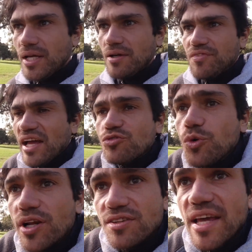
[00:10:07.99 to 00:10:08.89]
If that's
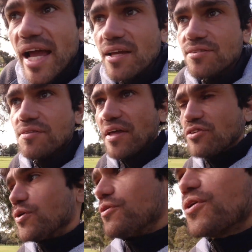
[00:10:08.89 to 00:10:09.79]
what it takes, if
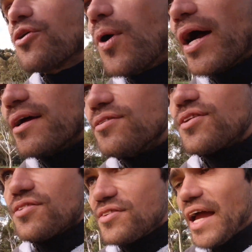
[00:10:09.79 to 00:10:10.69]
that's what it requires
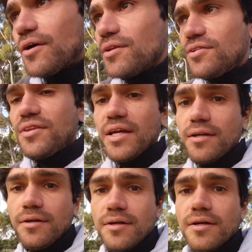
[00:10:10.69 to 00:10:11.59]
to stay on this
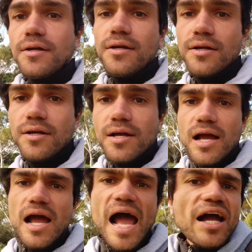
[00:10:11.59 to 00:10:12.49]
thing,
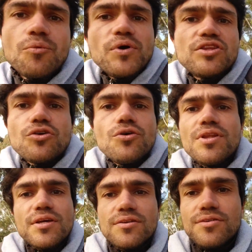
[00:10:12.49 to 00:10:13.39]
how can we
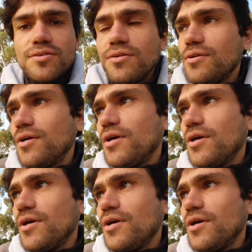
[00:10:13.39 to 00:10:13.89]
do this?